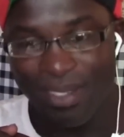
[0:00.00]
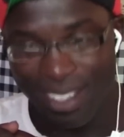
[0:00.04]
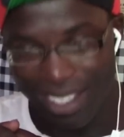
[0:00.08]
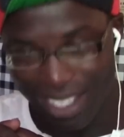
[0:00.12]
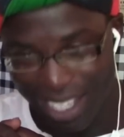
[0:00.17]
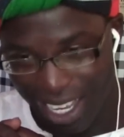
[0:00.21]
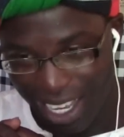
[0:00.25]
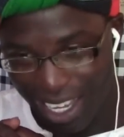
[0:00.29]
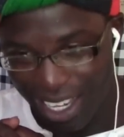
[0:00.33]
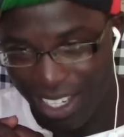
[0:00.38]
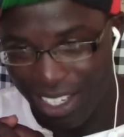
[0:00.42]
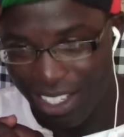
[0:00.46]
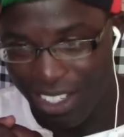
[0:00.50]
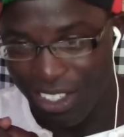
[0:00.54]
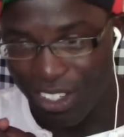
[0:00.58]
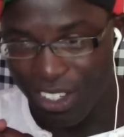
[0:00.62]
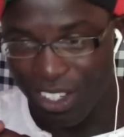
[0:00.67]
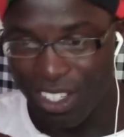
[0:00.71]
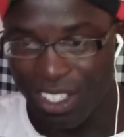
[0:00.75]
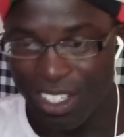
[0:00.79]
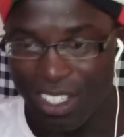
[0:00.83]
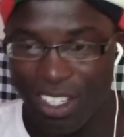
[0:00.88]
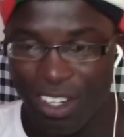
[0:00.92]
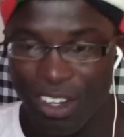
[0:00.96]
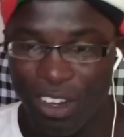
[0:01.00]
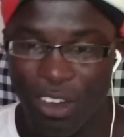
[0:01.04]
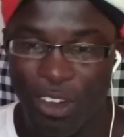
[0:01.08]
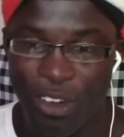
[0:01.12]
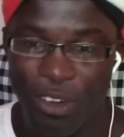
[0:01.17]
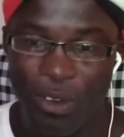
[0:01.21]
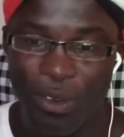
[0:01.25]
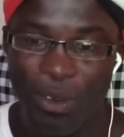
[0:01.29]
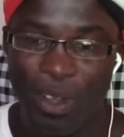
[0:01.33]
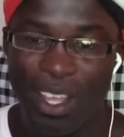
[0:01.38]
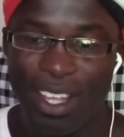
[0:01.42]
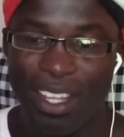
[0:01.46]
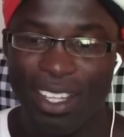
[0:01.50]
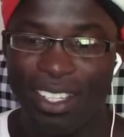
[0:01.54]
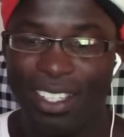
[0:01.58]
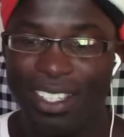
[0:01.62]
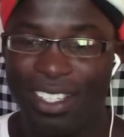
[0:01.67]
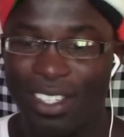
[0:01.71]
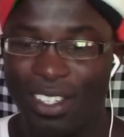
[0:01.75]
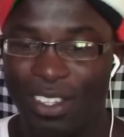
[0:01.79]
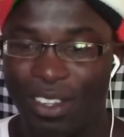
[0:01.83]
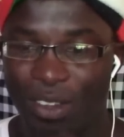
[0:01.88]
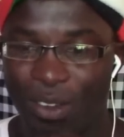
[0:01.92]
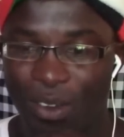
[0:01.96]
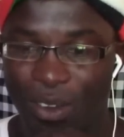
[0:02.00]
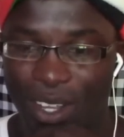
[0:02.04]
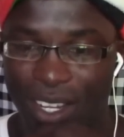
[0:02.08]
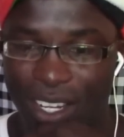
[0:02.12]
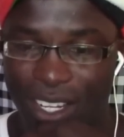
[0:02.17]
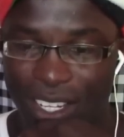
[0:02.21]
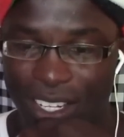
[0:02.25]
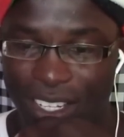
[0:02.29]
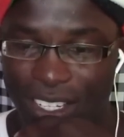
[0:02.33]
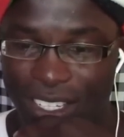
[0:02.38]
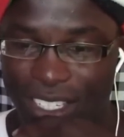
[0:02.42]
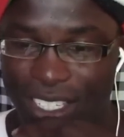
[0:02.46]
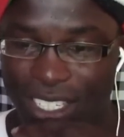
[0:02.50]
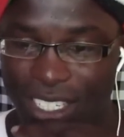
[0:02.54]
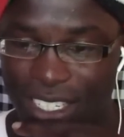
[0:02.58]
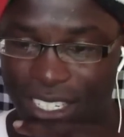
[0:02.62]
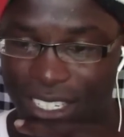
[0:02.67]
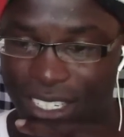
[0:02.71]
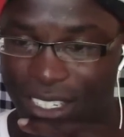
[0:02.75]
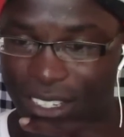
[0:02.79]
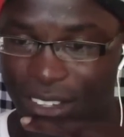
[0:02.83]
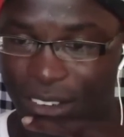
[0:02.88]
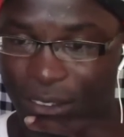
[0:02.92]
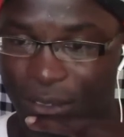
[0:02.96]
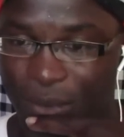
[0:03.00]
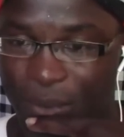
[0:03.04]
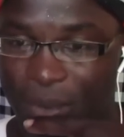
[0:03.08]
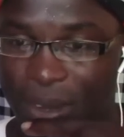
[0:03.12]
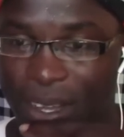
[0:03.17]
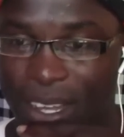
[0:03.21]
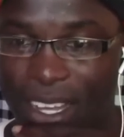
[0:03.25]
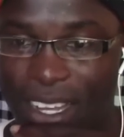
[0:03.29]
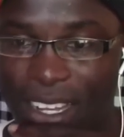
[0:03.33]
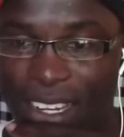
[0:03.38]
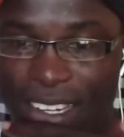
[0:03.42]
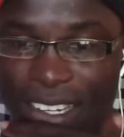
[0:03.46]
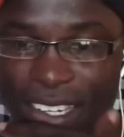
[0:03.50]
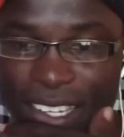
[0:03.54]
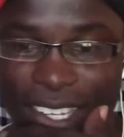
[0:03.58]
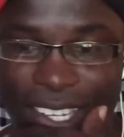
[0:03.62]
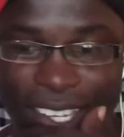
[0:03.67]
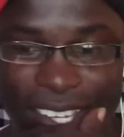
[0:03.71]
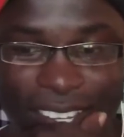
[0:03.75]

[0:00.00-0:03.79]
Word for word: That is just a great, great initiative, man.